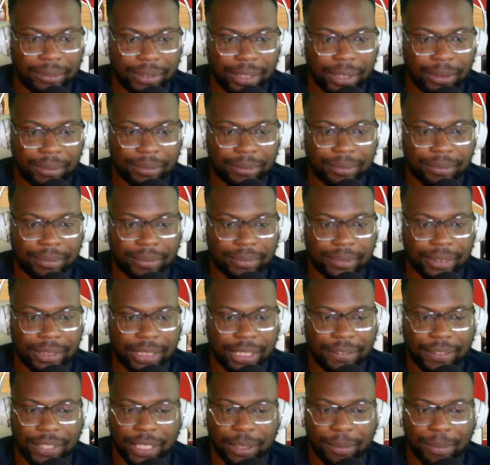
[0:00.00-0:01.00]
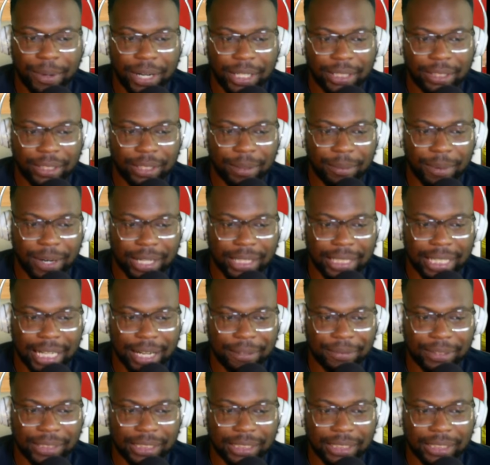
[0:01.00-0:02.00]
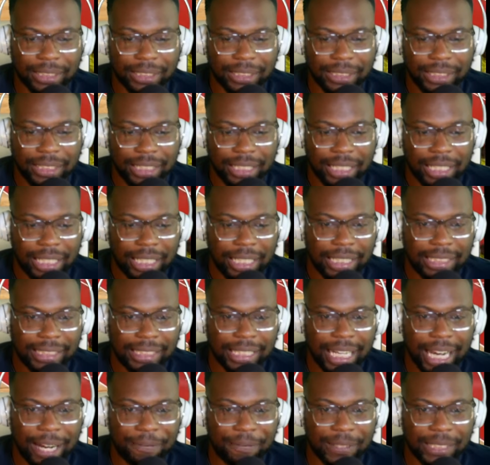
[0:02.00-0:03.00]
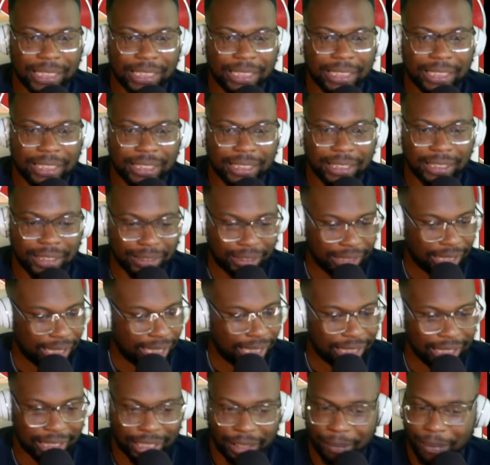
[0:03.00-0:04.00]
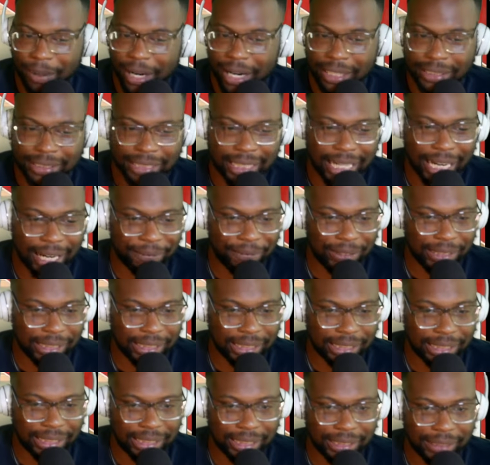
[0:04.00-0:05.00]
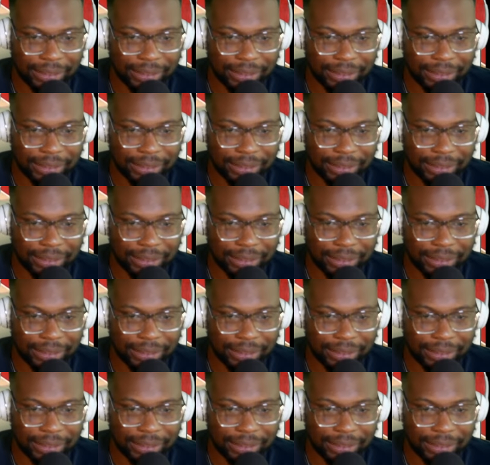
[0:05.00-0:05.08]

Nope. Give it to LeBron. You know LeBron the guy for this. He's the guy for this. LeBron the guy for this.